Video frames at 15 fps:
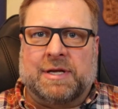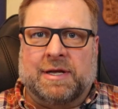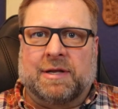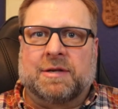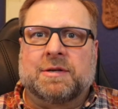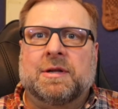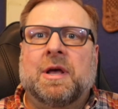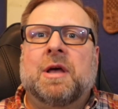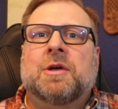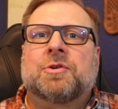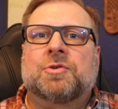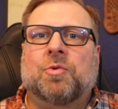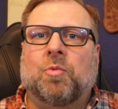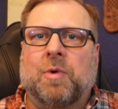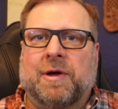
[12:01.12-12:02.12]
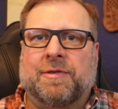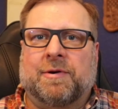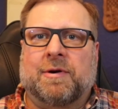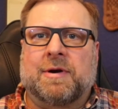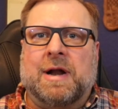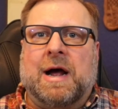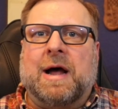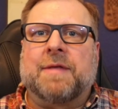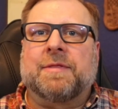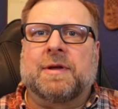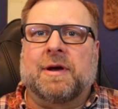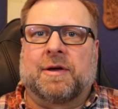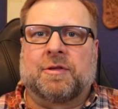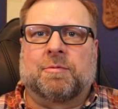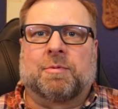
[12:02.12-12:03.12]
in to whether or not
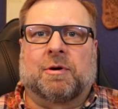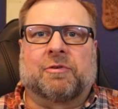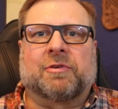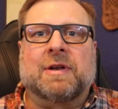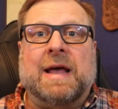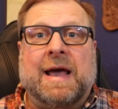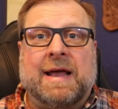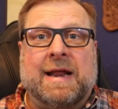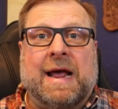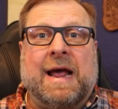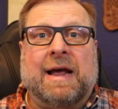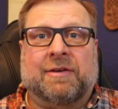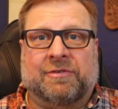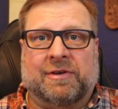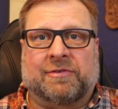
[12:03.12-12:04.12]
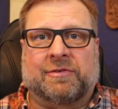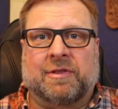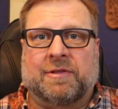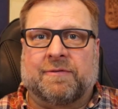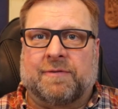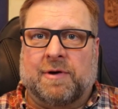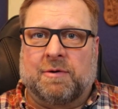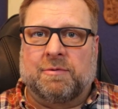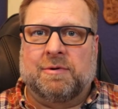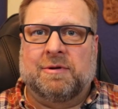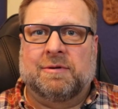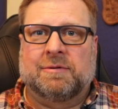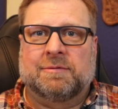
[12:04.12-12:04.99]
the other person had access to the phone.